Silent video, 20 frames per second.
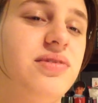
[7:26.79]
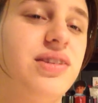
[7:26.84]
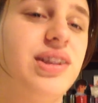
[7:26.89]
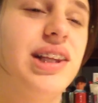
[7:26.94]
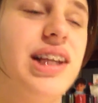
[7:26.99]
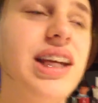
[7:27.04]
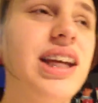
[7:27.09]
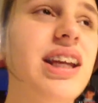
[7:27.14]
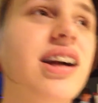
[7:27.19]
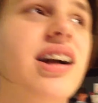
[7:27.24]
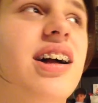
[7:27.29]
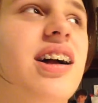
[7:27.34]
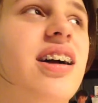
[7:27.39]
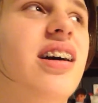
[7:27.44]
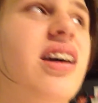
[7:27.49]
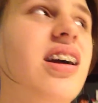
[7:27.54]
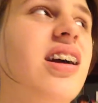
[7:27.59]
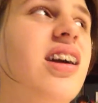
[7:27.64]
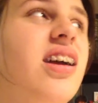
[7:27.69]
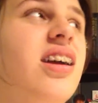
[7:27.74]

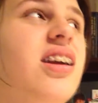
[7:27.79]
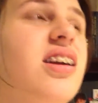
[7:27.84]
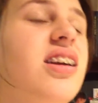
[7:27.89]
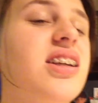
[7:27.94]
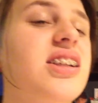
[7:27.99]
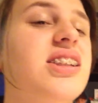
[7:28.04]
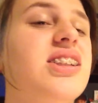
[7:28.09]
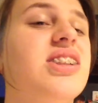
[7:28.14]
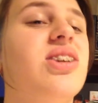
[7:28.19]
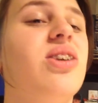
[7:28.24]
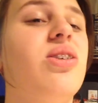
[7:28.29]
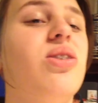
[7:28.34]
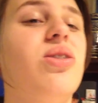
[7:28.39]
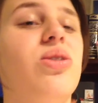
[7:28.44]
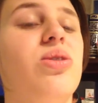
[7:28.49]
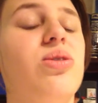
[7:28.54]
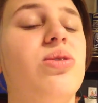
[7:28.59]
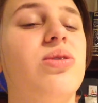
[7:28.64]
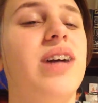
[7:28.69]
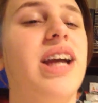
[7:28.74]
Lena is
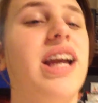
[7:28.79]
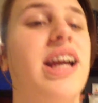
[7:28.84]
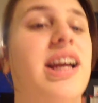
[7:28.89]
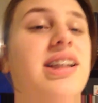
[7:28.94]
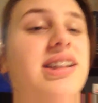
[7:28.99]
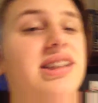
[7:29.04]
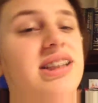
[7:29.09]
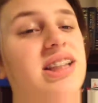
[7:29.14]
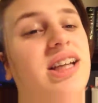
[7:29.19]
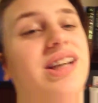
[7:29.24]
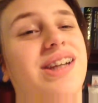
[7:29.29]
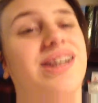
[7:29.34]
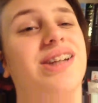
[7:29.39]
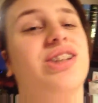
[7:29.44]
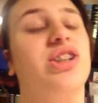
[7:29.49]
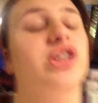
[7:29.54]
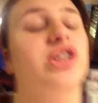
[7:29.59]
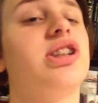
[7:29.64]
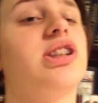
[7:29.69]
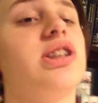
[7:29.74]
so angsty,
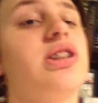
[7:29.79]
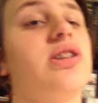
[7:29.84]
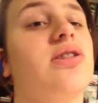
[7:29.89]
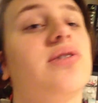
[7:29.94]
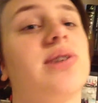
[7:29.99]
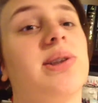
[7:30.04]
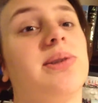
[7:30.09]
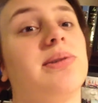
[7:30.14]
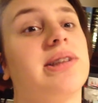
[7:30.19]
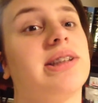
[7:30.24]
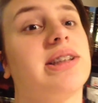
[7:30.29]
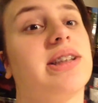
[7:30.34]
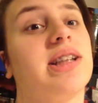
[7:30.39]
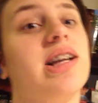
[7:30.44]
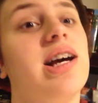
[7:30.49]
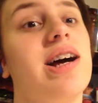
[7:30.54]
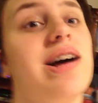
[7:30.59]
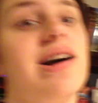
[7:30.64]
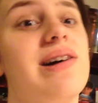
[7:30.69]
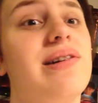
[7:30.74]
doesn't know if she wants to
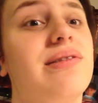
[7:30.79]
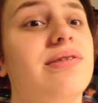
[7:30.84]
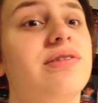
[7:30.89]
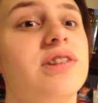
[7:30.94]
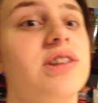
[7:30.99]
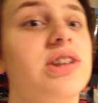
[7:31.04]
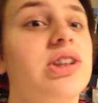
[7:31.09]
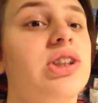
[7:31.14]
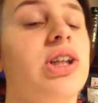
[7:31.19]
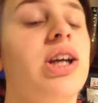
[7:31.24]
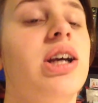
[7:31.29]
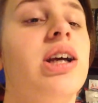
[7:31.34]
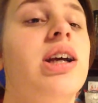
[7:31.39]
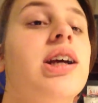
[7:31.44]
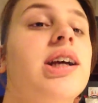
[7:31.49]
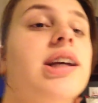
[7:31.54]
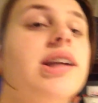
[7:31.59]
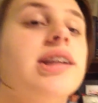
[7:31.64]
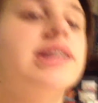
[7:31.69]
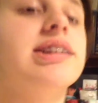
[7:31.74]
love, which
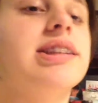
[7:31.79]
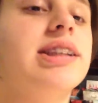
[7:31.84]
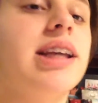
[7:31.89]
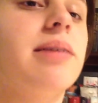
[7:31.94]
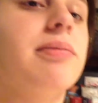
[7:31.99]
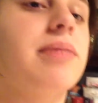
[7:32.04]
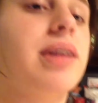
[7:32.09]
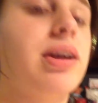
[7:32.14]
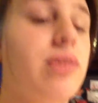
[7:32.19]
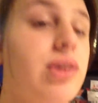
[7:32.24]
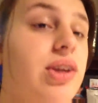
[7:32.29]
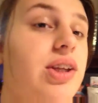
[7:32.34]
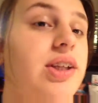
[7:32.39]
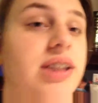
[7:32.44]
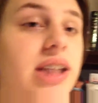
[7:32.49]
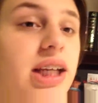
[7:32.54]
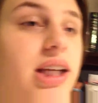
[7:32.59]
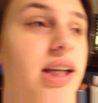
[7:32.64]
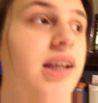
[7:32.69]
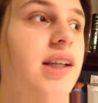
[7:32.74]
the same thing with a
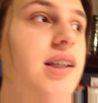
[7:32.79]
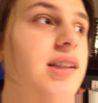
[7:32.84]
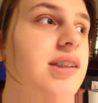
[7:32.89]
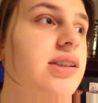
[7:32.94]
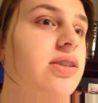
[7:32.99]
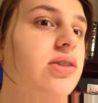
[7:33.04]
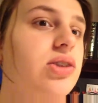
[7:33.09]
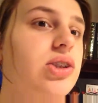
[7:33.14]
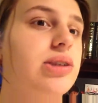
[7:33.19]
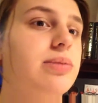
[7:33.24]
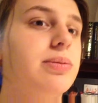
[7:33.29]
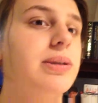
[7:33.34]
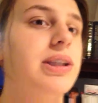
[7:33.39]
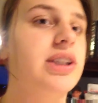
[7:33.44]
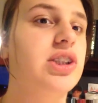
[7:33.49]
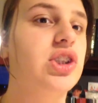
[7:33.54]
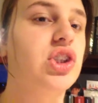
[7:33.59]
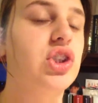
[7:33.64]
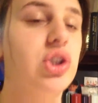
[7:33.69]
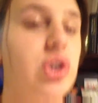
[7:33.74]
teen, so it'd just be
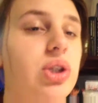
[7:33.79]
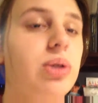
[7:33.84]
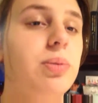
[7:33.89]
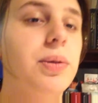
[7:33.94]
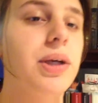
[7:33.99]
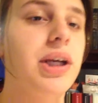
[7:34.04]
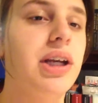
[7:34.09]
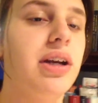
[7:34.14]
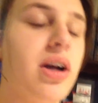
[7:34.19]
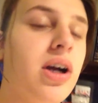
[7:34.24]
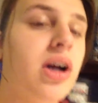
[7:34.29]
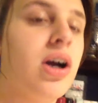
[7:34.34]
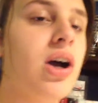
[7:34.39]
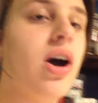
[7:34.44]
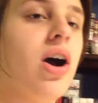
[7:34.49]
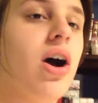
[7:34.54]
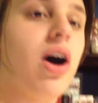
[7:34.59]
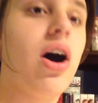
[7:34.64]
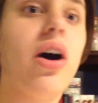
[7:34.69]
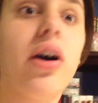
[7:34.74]
that stupid
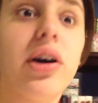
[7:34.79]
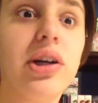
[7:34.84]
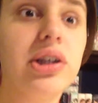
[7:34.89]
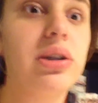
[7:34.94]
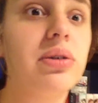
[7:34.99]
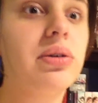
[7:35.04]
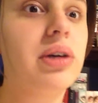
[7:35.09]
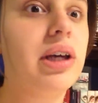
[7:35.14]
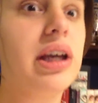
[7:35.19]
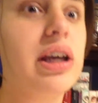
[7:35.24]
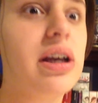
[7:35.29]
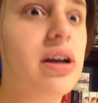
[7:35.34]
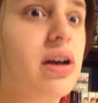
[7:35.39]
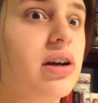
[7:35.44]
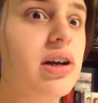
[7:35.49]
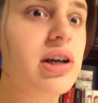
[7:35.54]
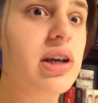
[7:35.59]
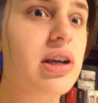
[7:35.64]
arguing.